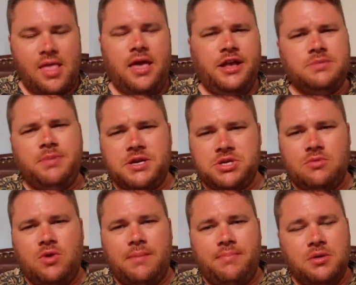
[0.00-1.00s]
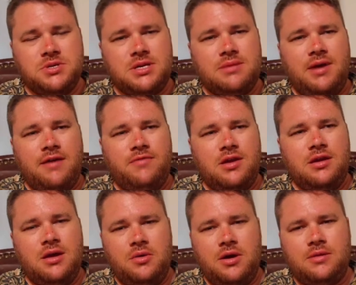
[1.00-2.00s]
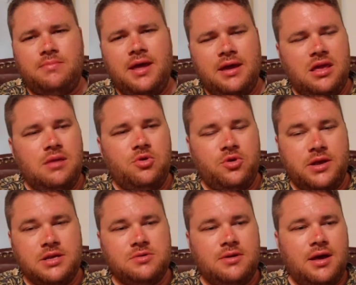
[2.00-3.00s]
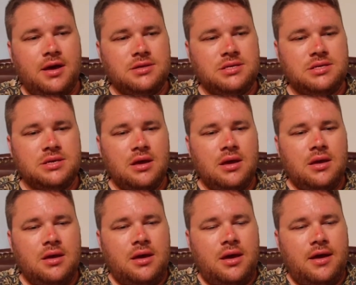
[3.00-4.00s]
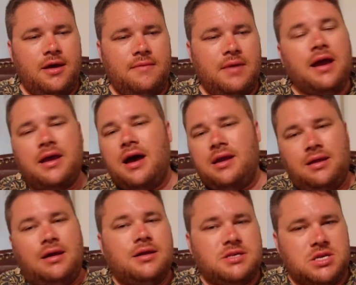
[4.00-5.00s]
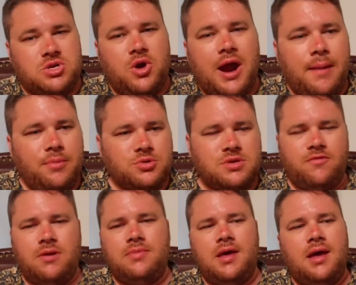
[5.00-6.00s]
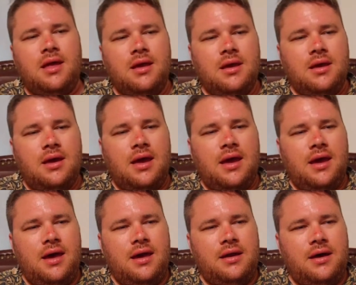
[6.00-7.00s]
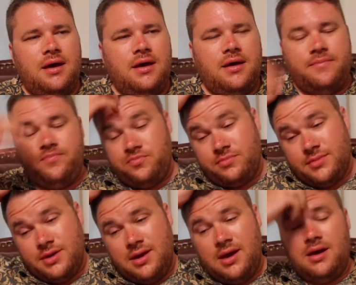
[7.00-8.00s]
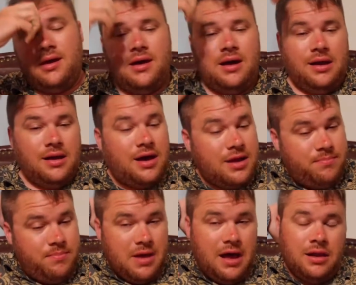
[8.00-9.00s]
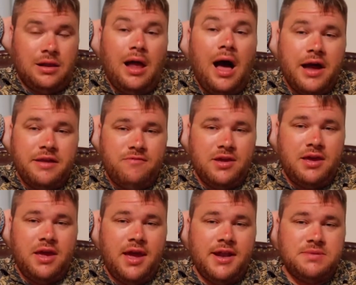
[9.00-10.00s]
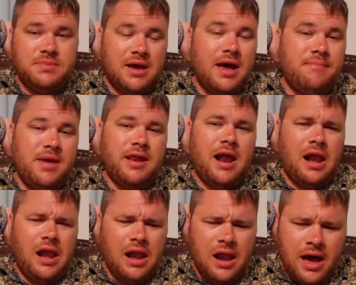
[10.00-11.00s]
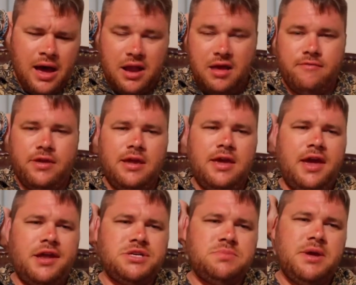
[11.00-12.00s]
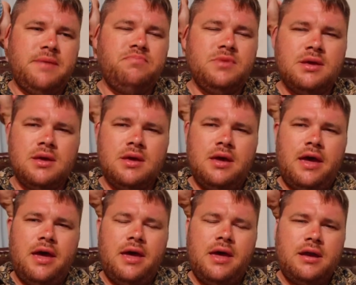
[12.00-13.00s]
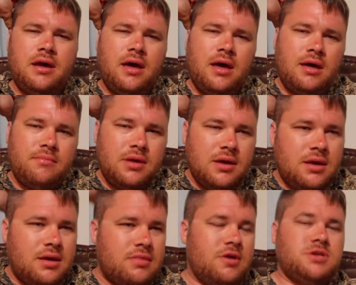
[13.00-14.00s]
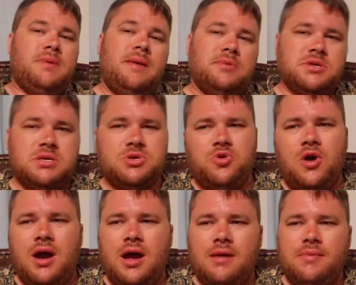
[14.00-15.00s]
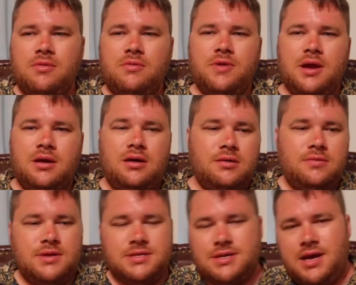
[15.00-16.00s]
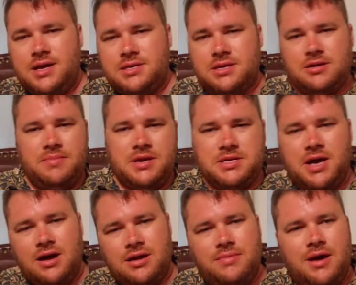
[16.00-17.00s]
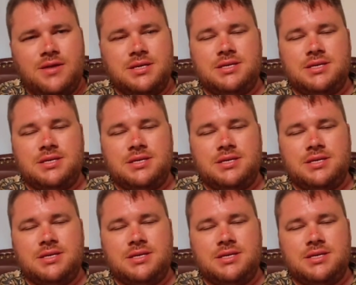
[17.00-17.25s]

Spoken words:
especially when I posted my video on the Black Hebrew Israelites, I got a lot of subscribers from that. And a lot of engagement. I mean, a lot of engagement. And... those people subscribe and we're thinking, oh, this guy's going to be talking about this